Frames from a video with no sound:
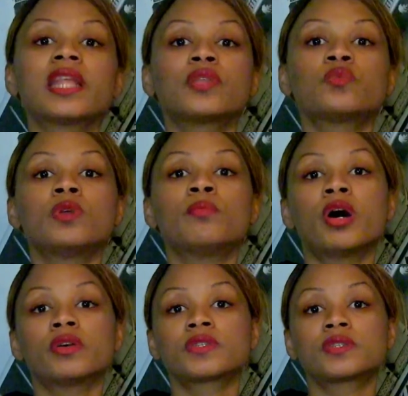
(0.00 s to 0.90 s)
that we
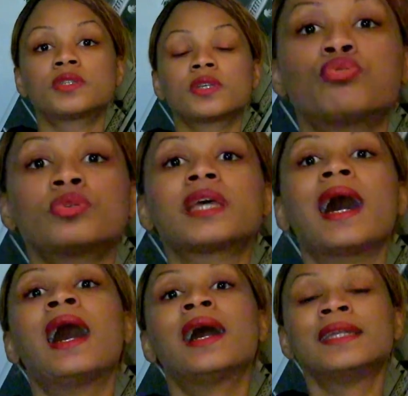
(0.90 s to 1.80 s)
must put
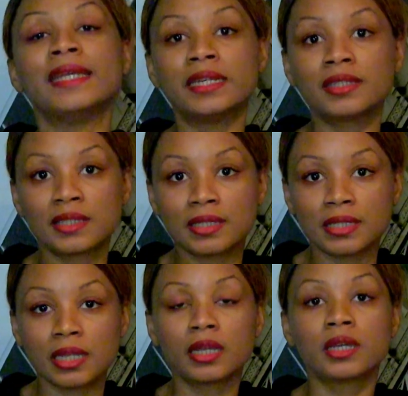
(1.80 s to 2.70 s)
our
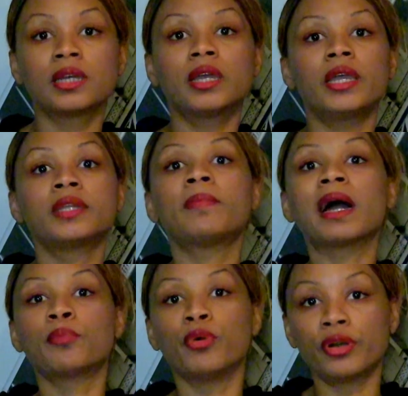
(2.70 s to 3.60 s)
needs in the
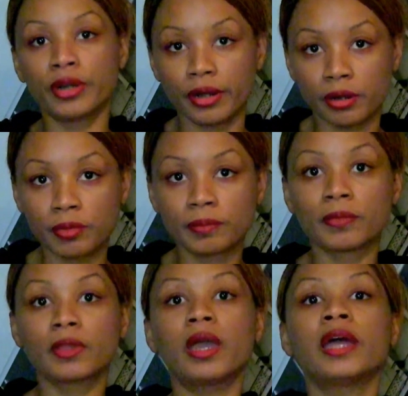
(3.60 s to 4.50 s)
back burner
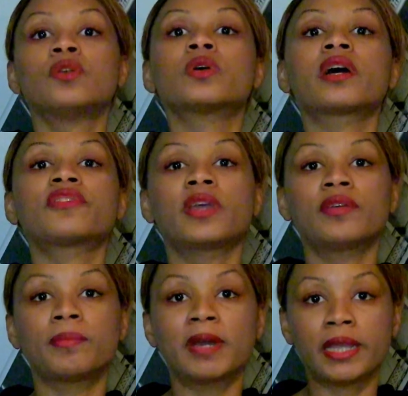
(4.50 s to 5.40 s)
and look after
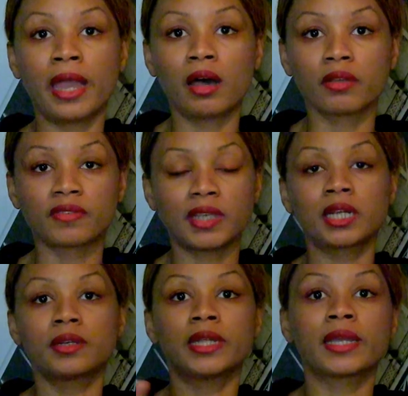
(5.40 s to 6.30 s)
everybody else,
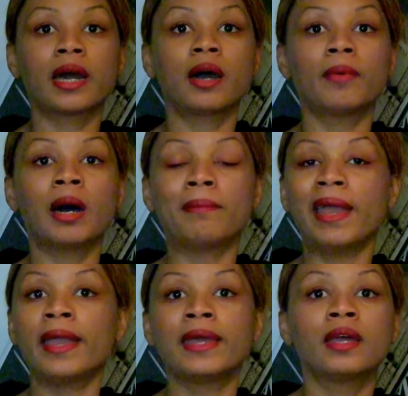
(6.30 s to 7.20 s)
including our, our
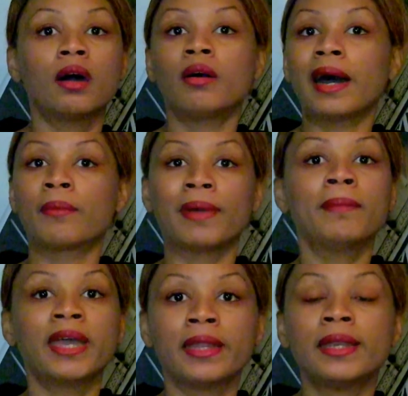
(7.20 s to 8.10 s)
men or our
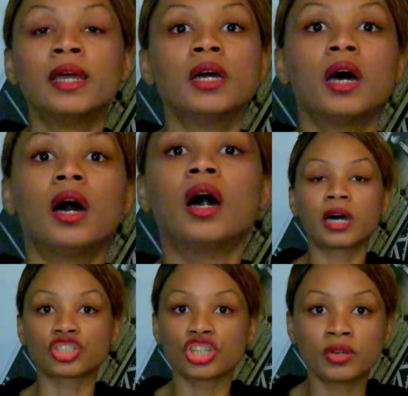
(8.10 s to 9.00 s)
women,
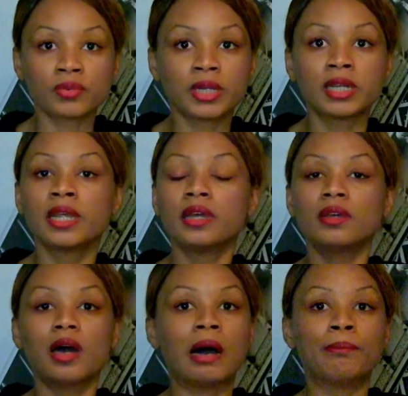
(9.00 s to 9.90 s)
our children,
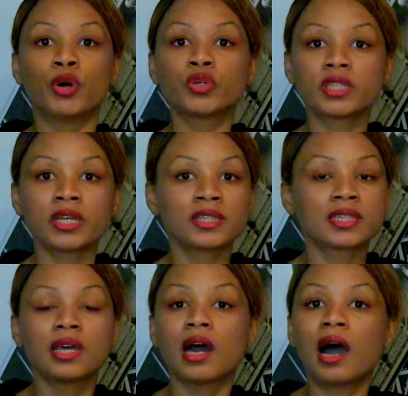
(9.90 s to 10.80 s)
our
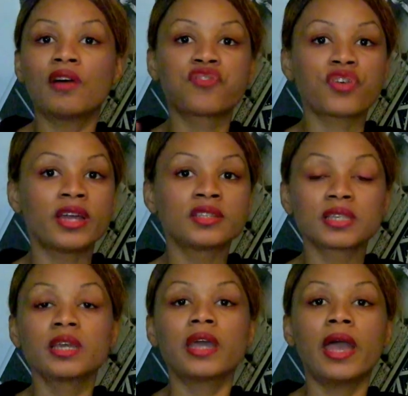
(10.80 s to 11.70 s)
bosses, our
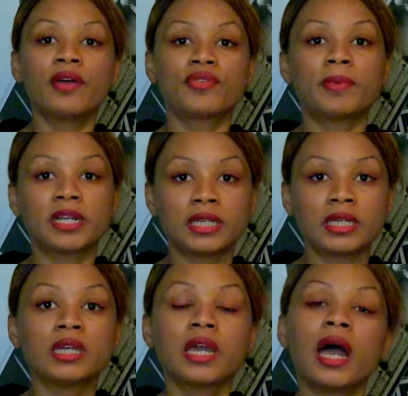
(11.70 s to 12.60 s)
friends,
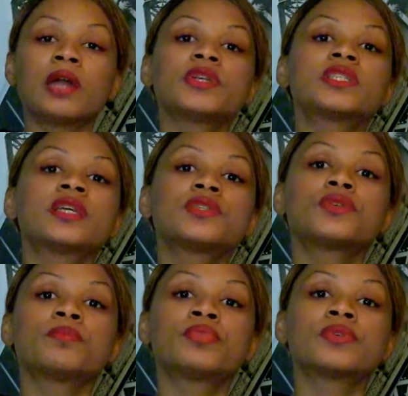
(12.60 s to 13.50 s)
everybody. And we tend
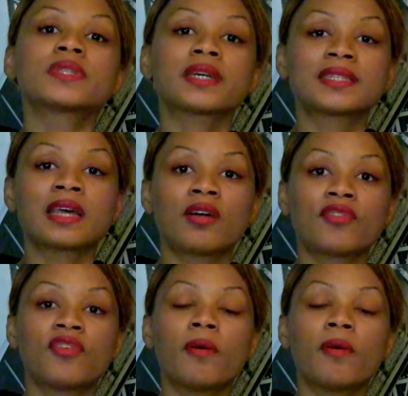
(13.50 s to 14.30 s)
to put ourselves